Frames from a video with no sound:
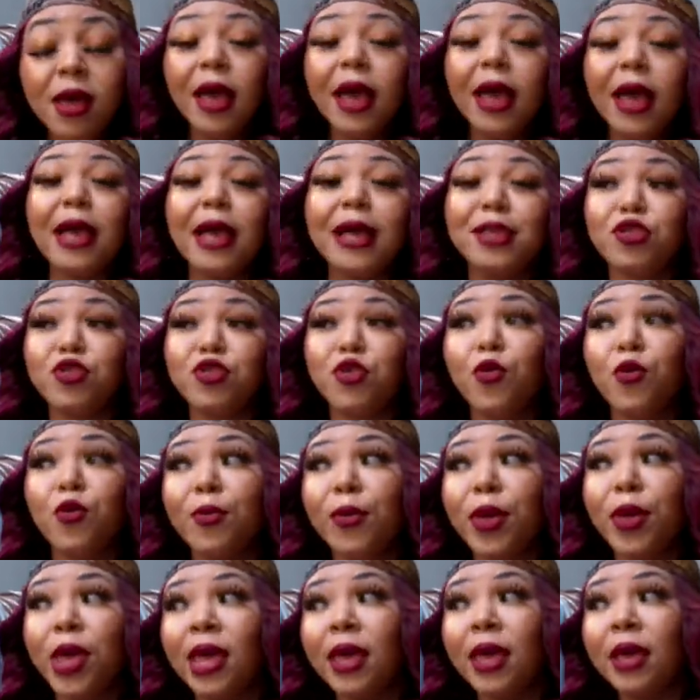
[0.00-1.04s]
He told
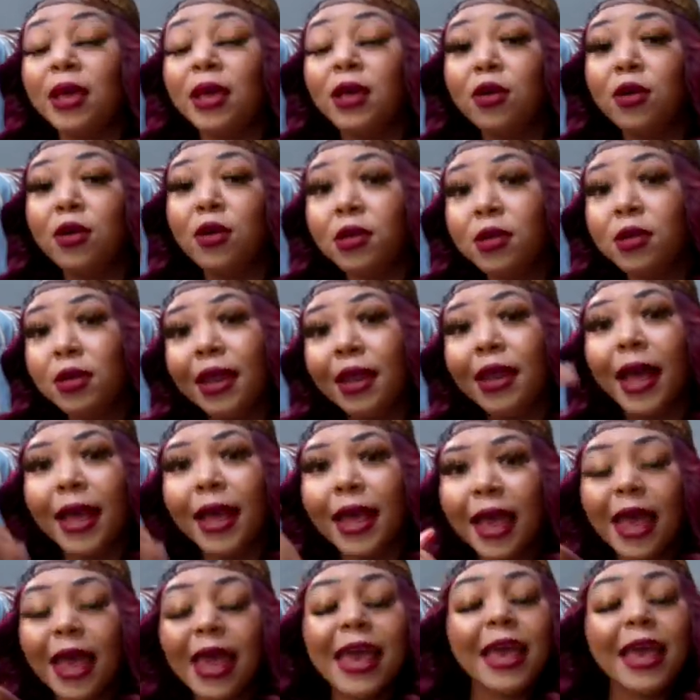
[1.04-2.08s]
me, like,
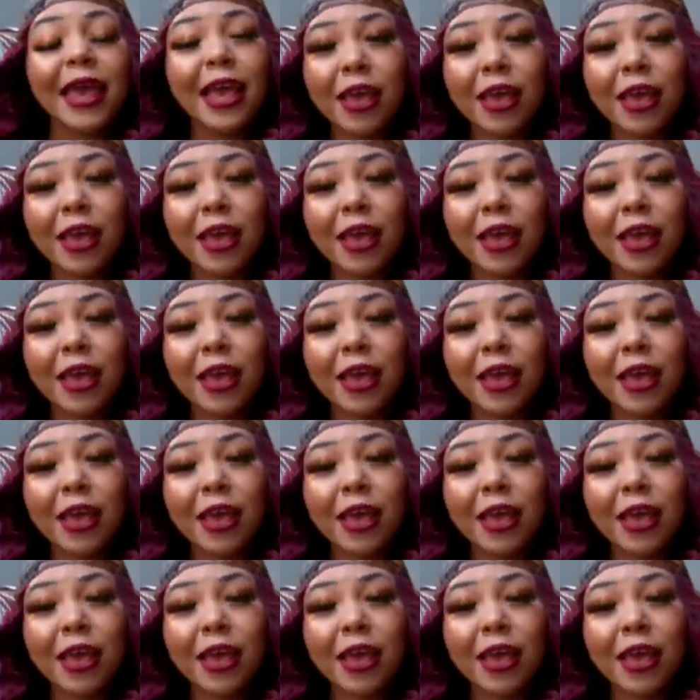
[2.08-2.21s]
he